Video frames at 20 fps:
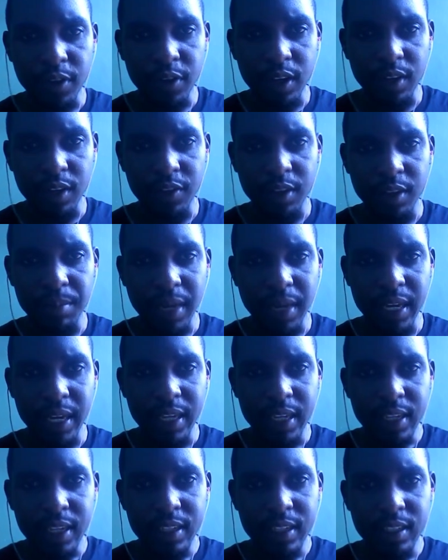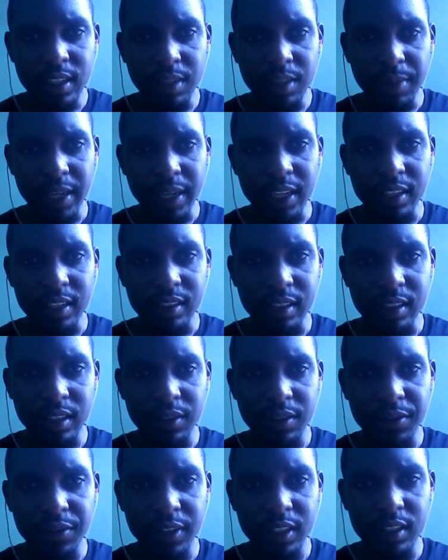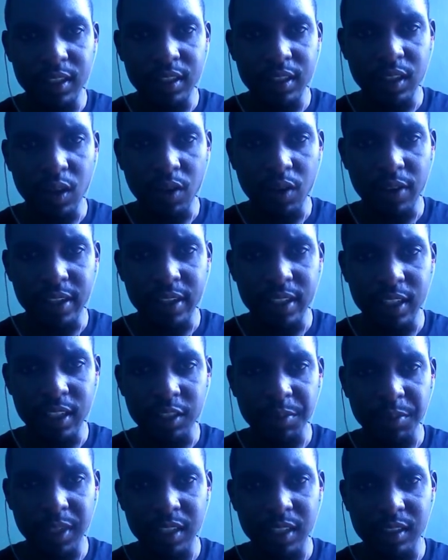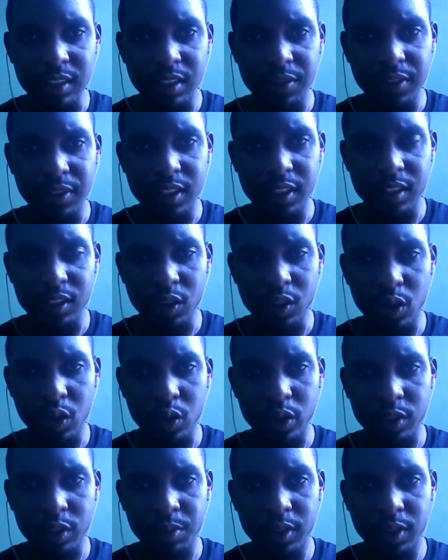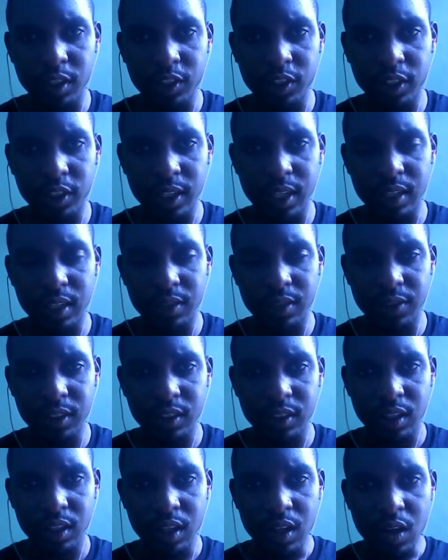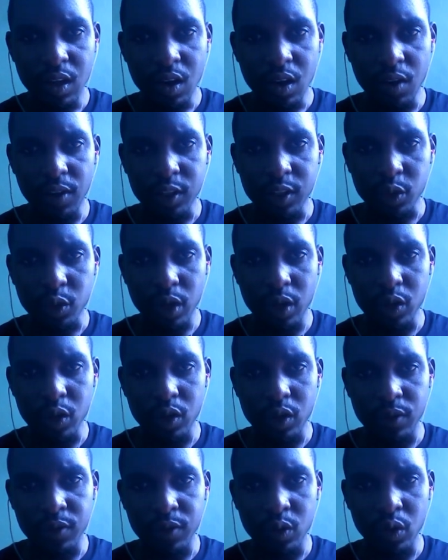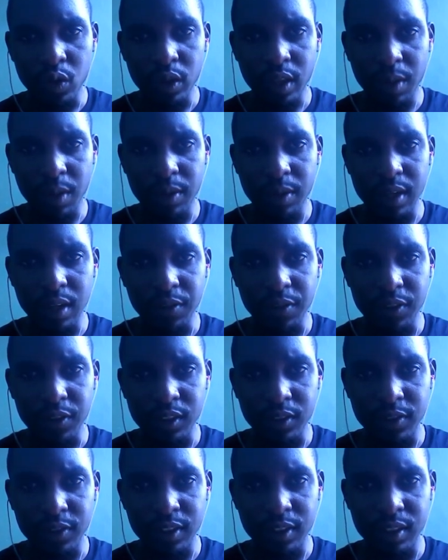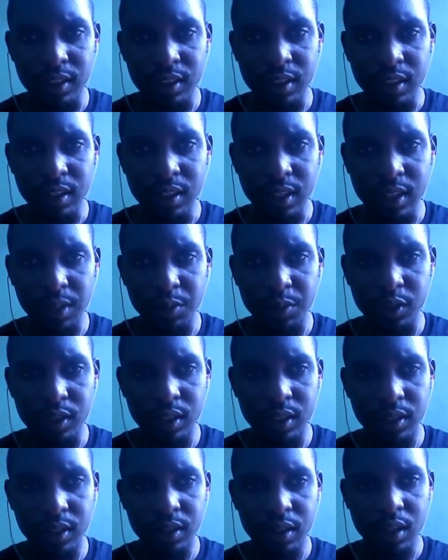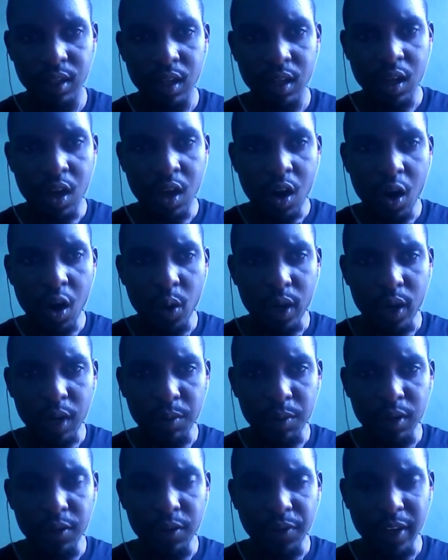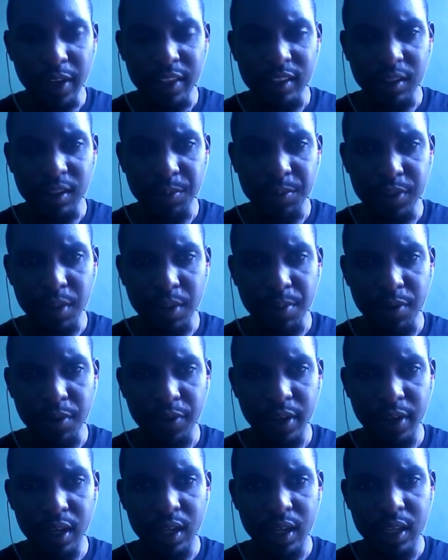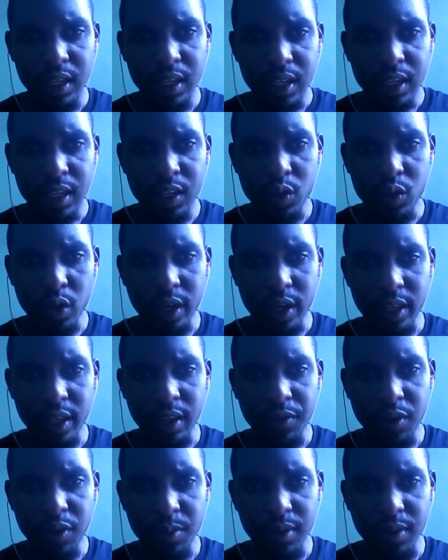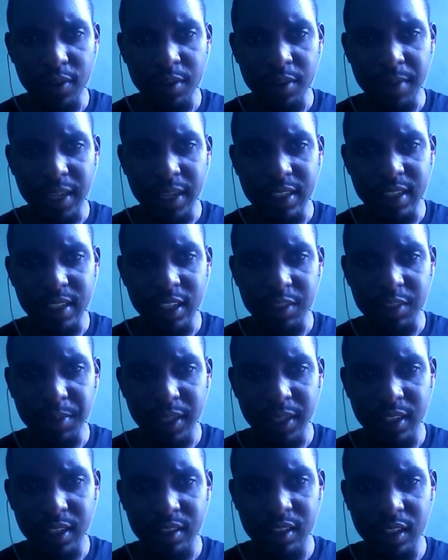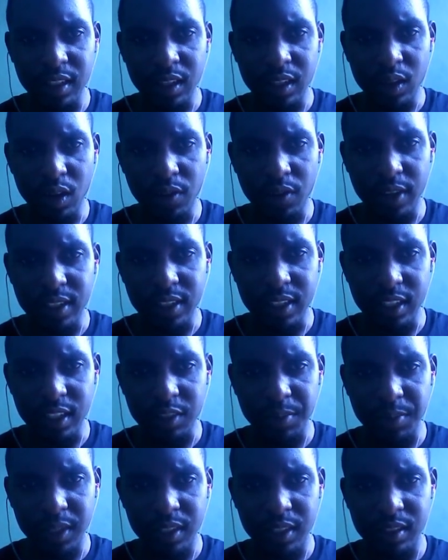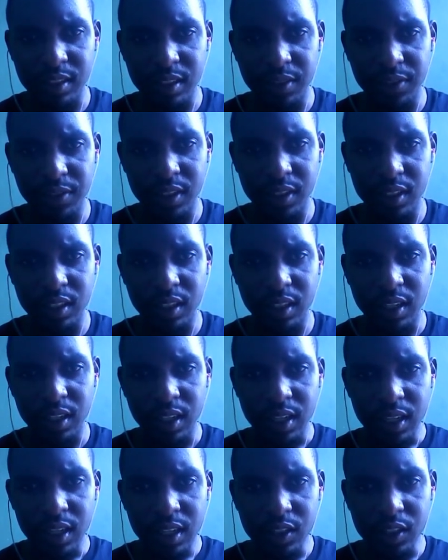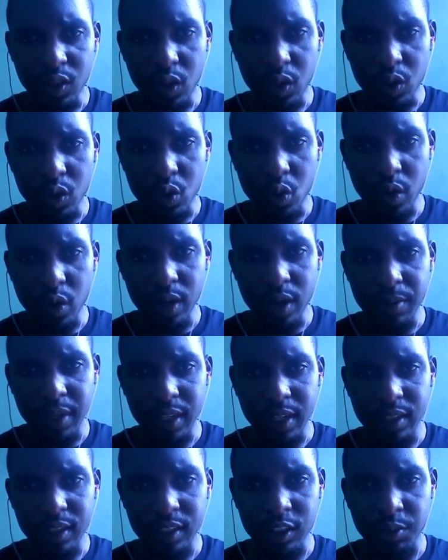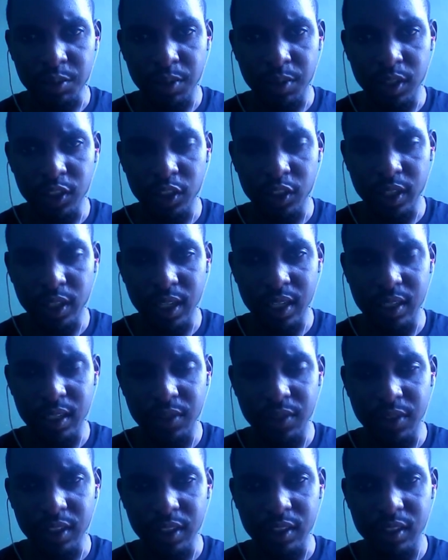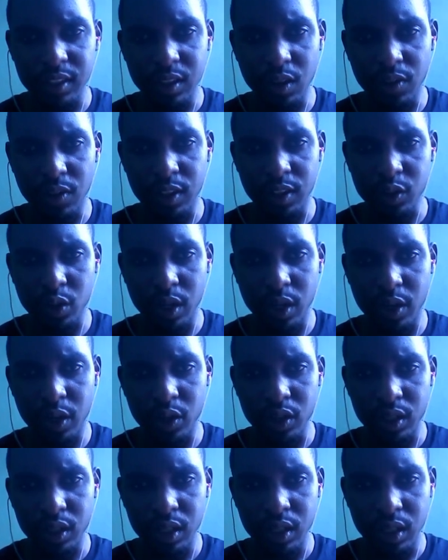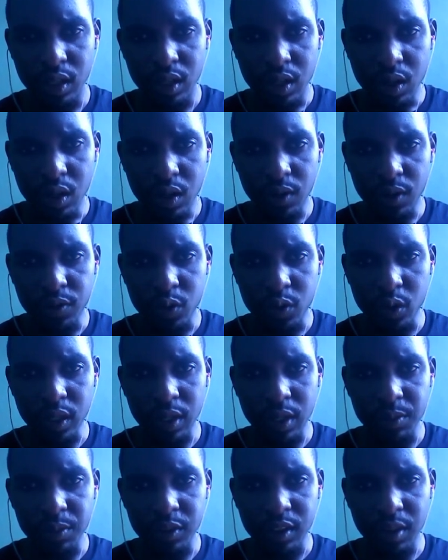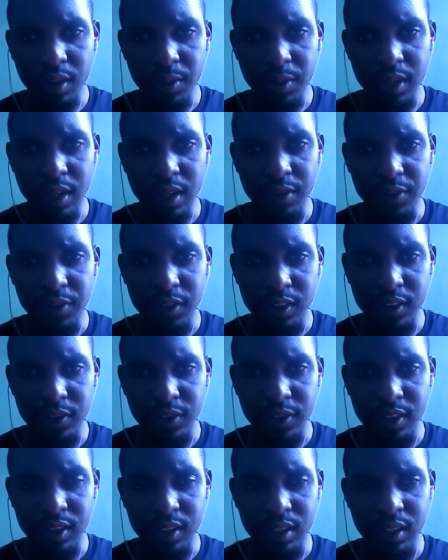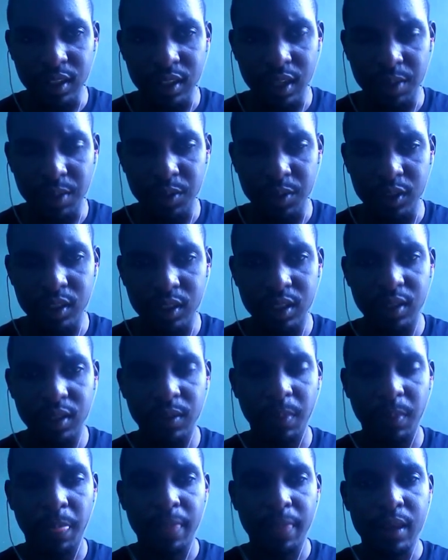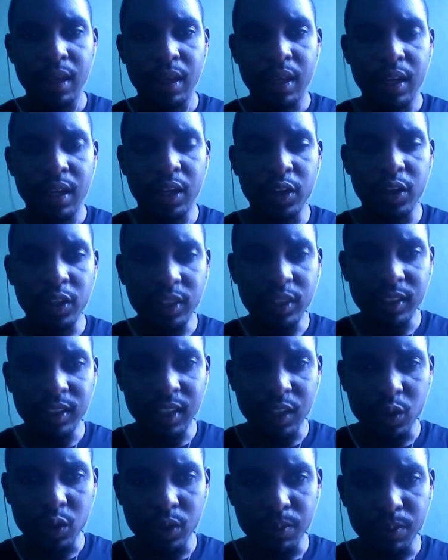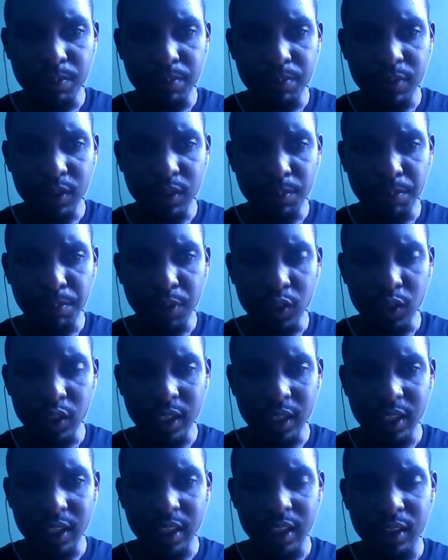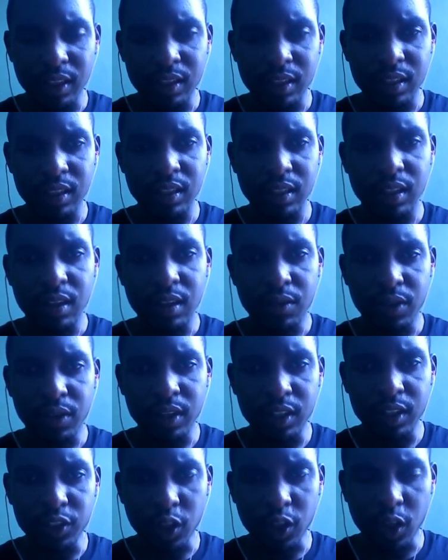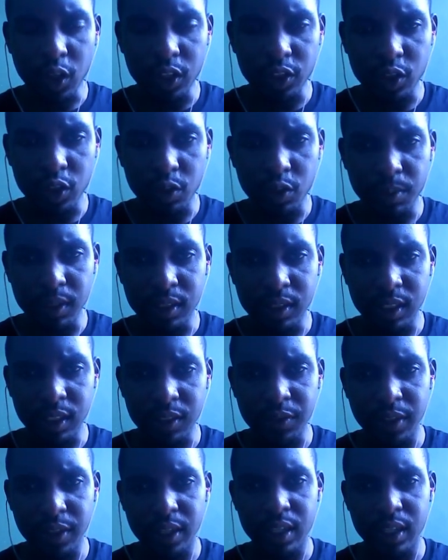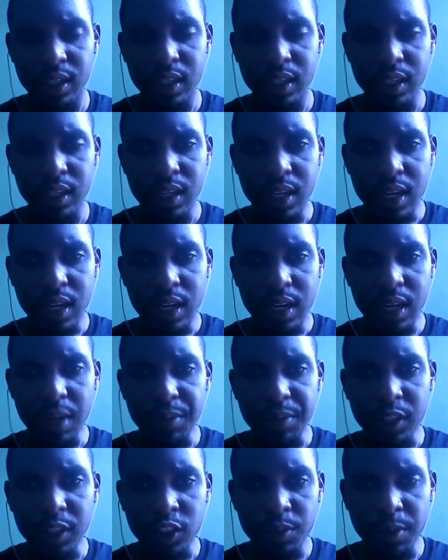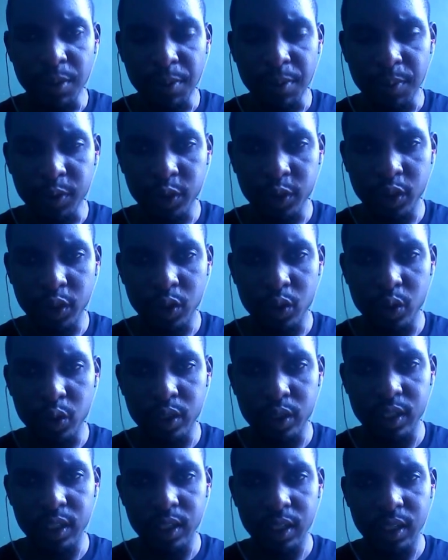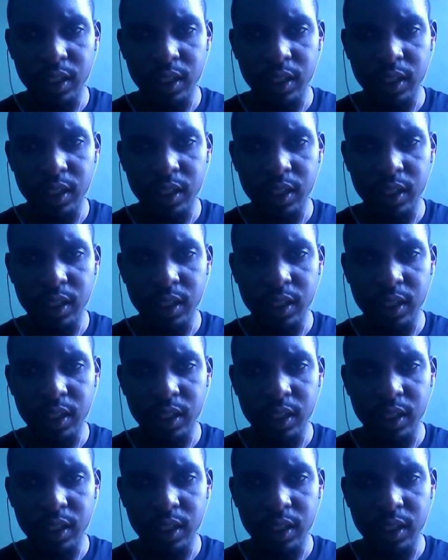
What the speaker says: given by t minus t infinity over ts minus t infinity is equal to exponential negative x over square root of 2 thermodynamicity times t. Or we can modify this temperature profile into another form given by ts minus t over ts minus t infinity is equal to 1 minus exponential negative x over square root of 2 times thermodynamicity times t. Now you notice that we postulated that for the initial condition to be satisfied, lambda should be proportional to t.